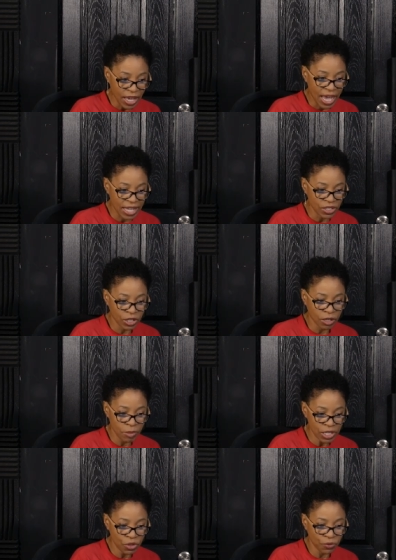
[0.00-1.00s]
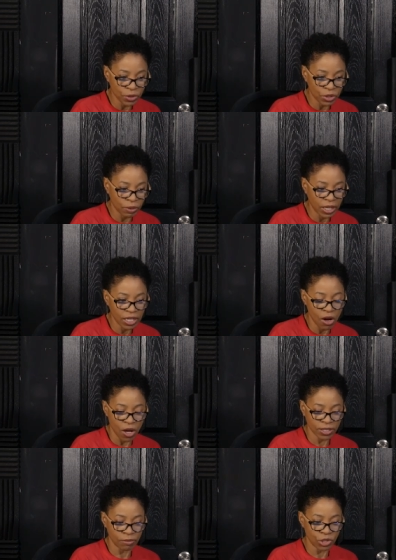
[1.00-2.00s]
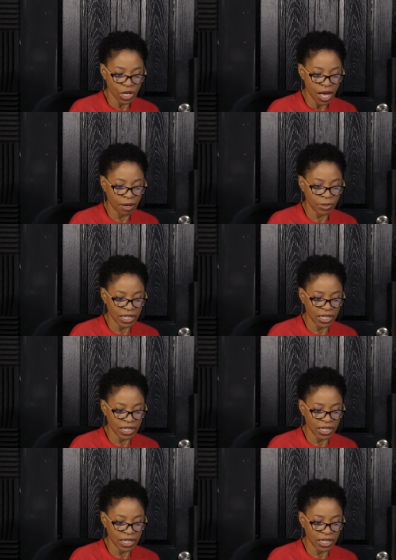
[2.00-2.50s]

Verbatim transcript: and to commend you for doing an awesome job.